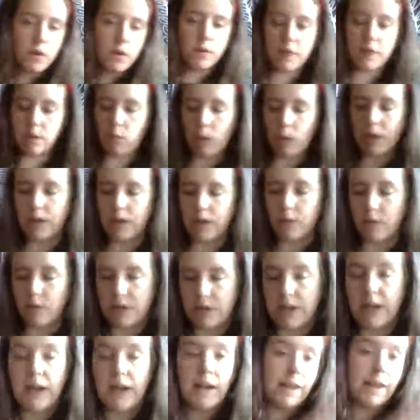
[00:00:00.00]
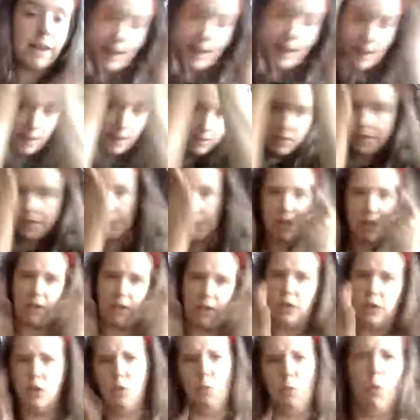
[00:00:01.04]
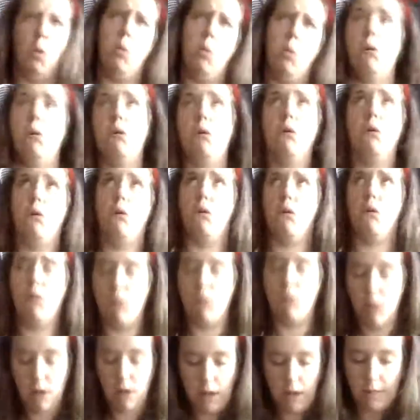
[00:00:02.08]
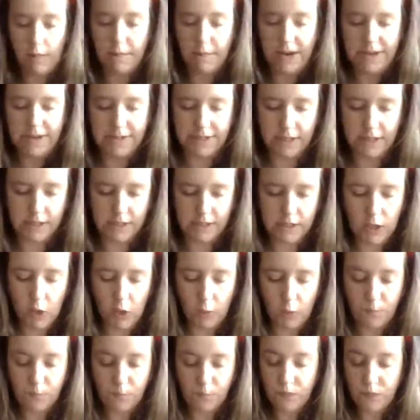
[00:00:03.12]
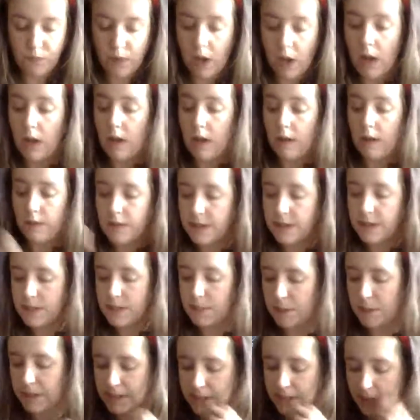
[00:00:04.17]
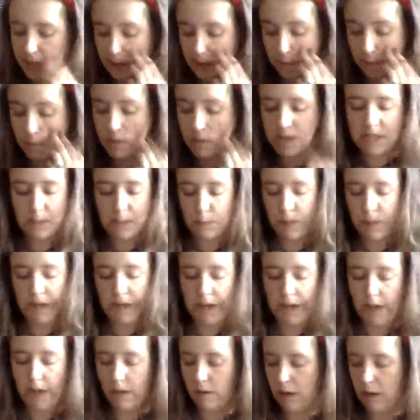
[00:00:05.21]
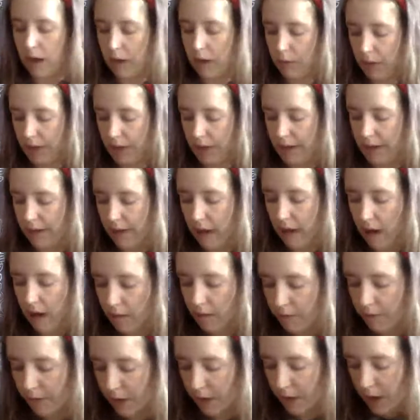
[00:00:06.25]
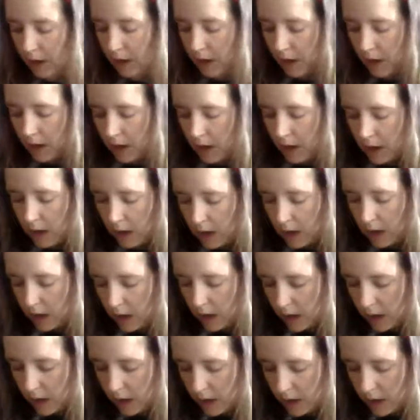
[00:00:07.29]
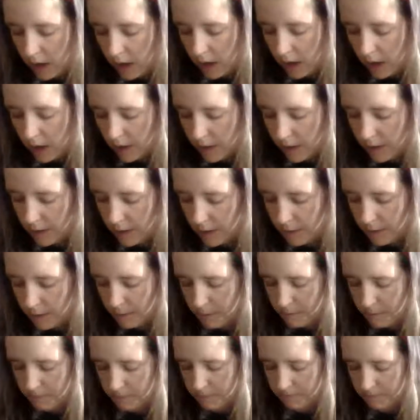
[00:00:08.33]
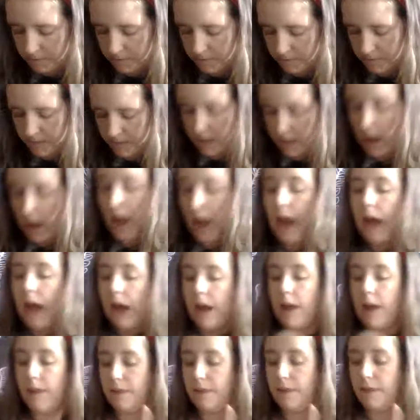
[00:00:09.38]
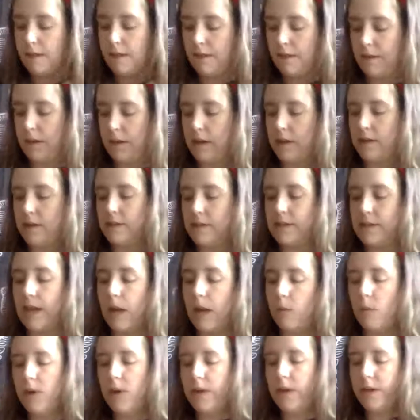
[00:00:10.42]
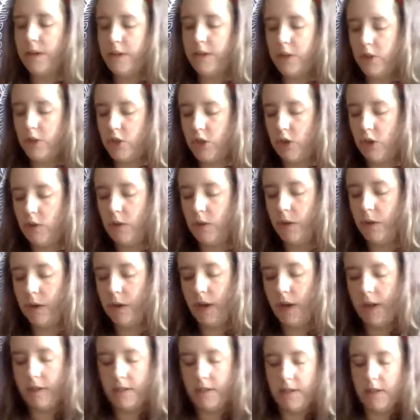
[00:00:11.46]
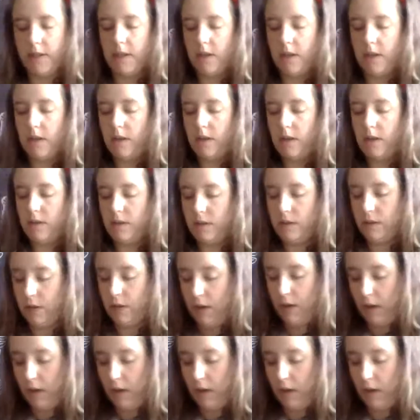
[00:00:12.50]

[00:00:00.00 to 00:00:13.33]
than what you would get. Again, there's something amazing. So these pink spinel I really love. And then these. I wanted to show you guys these.